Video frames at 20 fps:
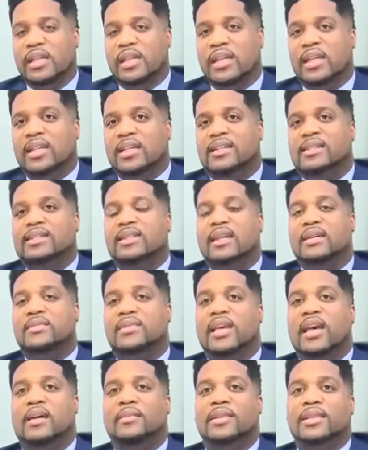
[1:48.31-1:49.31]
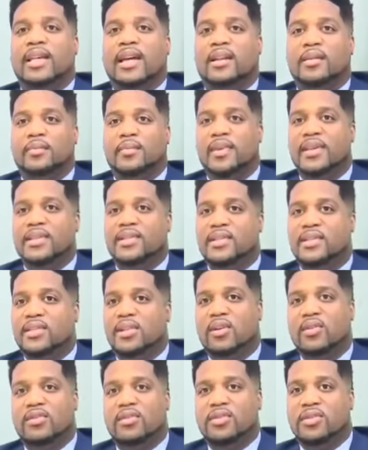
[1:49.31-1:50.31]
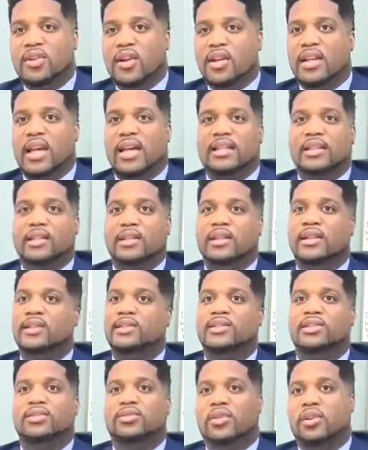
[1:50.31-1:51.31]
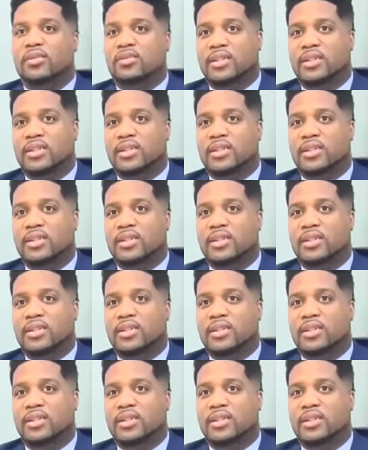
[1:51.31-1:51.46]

and at the same time, a lot of business owners are not looking to grow.